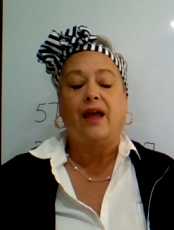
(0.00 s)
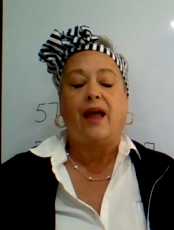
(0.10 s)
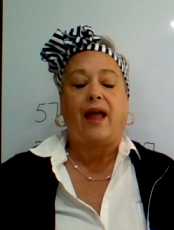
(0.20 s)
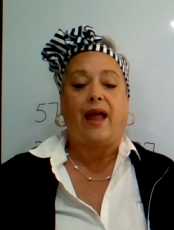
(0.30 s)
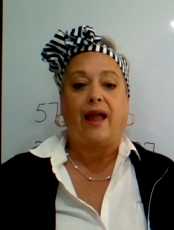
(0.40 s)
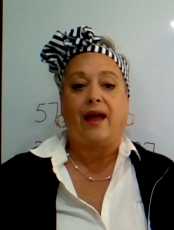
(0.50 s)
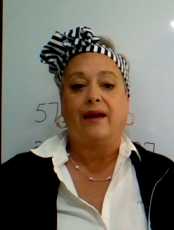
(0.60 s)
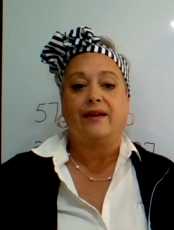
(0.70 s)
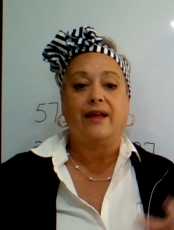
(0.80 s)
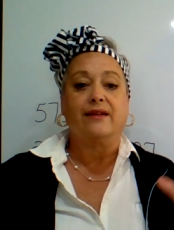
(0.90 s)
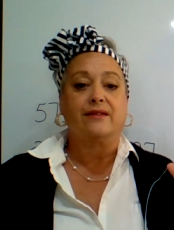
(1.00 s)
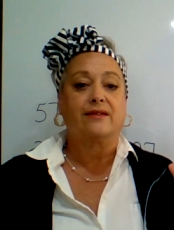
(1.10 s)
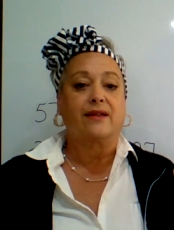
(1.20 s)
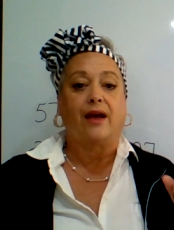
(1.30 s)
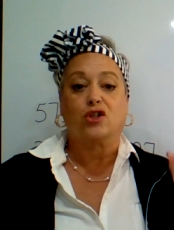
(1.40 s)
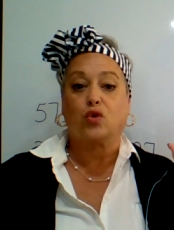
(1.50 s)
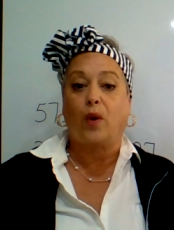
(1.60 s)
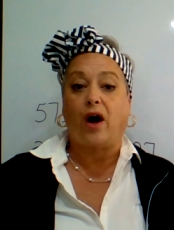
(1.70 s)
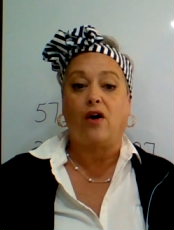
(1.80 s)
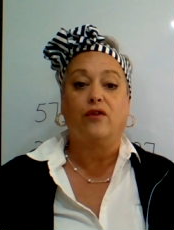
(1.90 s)
and it's
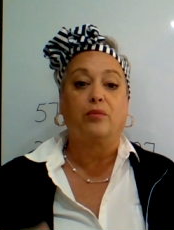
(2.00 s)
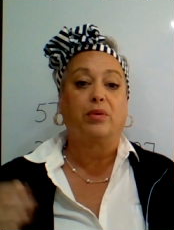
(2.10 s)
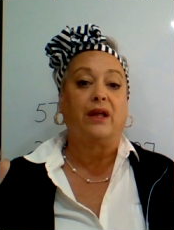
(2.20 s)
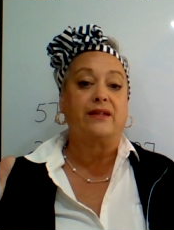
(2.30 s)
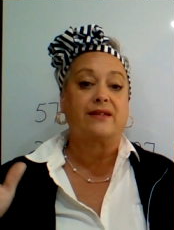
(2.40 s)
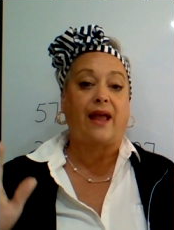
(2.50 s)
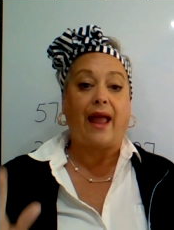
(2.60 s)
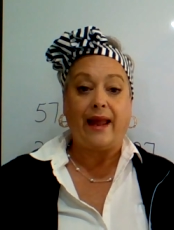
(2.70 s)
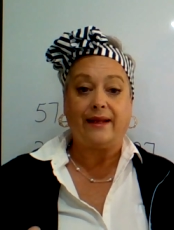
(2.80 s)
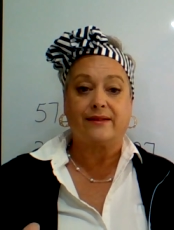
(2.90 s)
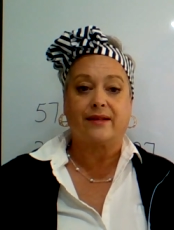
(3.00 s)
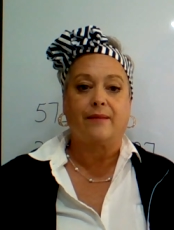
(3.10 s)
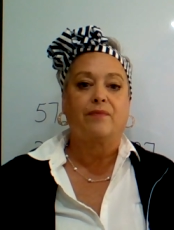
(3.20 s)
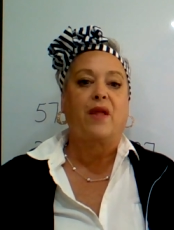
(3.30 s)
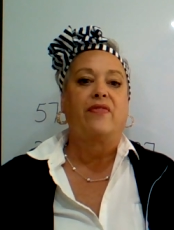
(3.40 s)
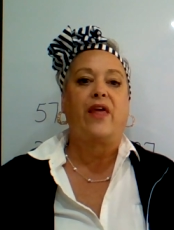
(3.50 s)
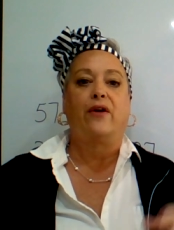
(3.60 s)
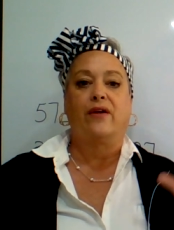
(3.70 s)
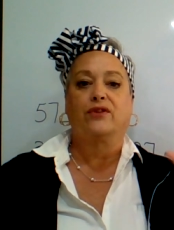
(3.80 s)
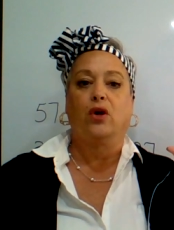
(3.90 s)
12 plus 8. They don't
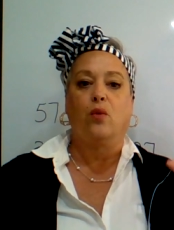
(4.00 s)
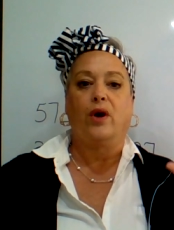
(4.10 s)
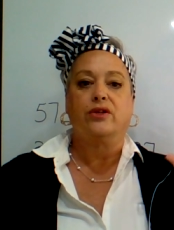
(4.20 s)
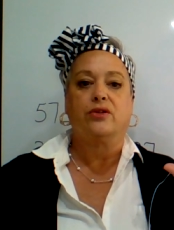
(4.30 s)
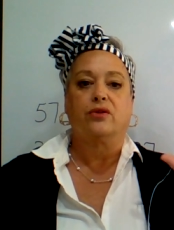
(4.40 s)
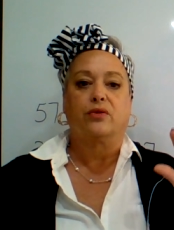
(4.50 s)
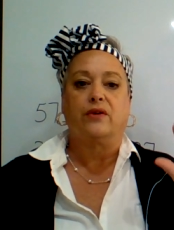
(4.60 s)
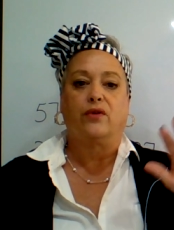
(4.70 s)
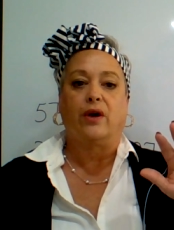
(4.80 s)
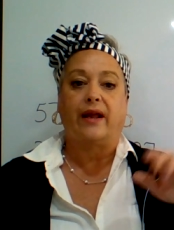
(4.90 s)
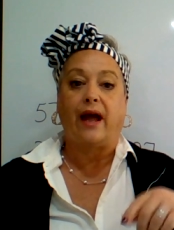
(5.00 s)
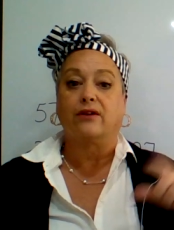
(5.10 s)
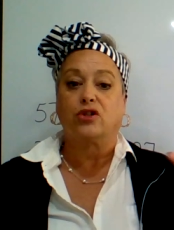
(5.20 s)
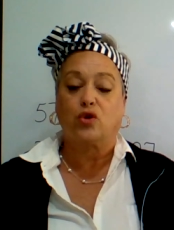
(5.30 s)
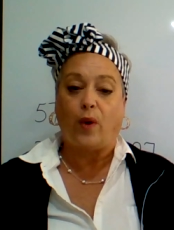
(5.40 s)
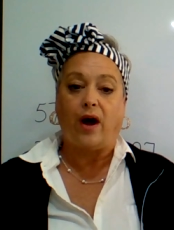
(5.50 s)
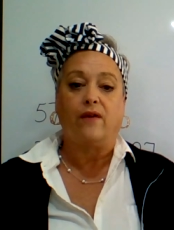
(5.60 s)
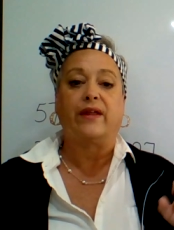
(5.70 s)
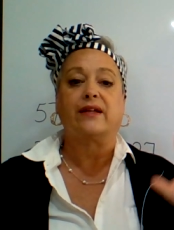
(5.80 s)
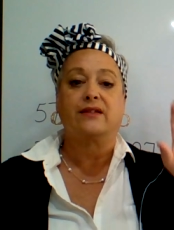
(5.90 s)
have to go 1, 2, 3, 4 and count to 12.
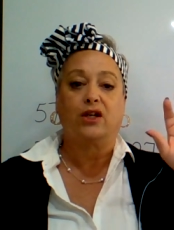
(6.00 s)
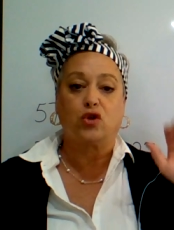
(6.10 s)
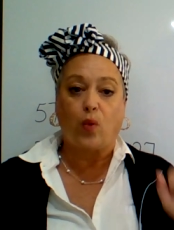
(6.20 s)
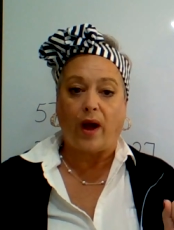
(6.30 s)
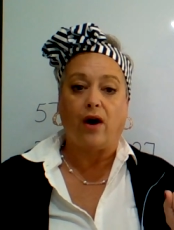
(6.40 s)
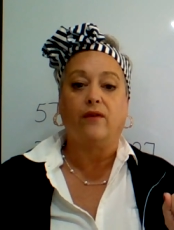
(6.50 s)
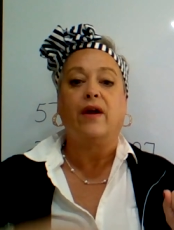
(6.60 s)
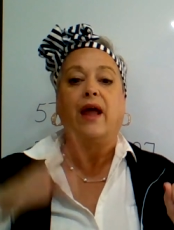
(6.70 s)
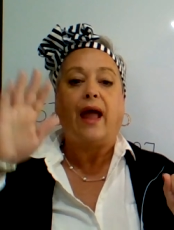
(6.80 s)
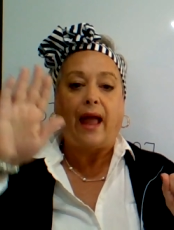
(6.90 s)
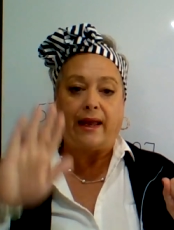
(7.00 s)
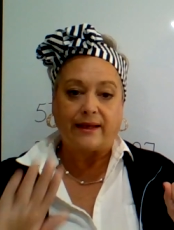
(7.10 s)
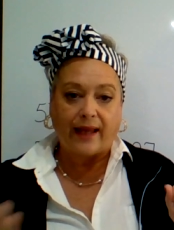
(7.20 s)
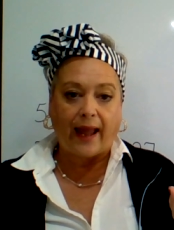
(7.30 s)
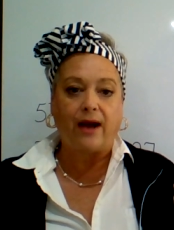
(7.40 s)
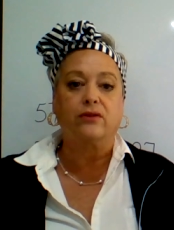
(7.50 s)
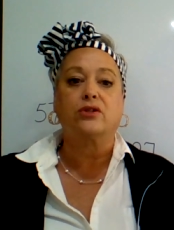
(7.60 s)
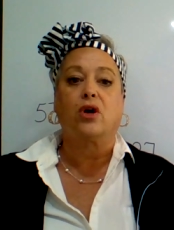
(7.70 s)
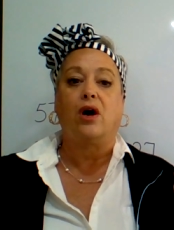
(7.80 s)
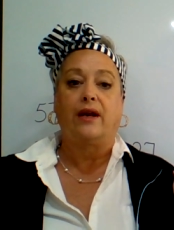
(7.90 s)
They can say 12 and count
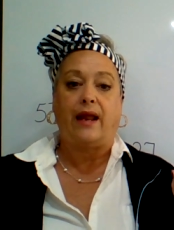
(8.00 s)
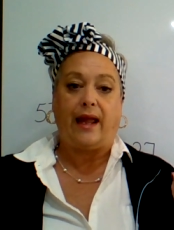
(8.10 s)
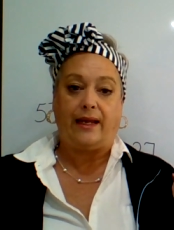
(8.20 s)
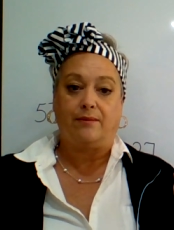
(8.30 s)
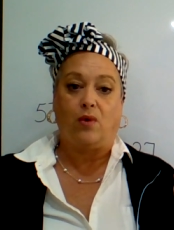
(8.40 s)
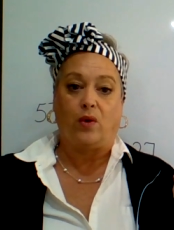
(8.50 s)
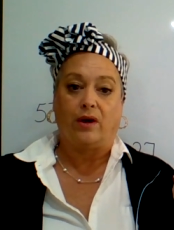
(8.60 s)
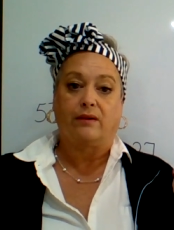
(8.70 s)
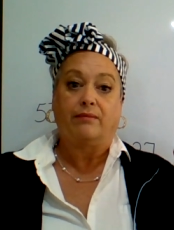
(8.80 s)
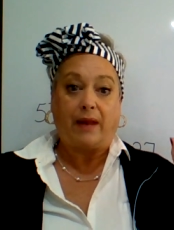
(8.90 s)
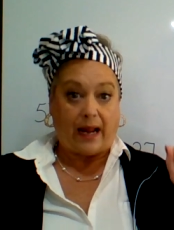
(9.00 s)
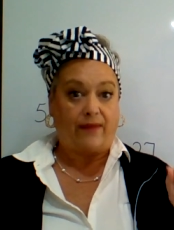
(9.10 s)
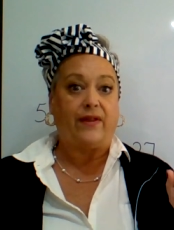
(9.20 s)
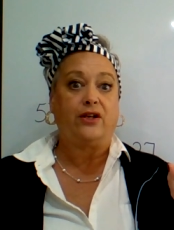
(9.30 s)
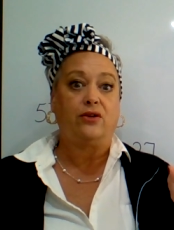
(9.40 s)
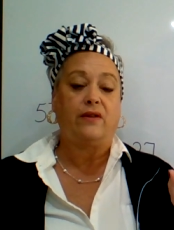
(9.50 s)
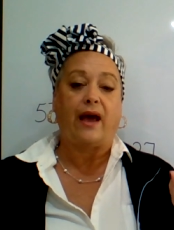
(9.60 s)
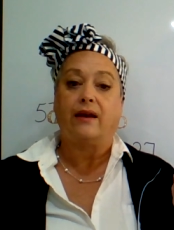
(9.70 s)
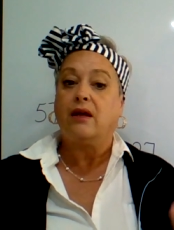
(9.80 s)
on 8 more. Can they do that?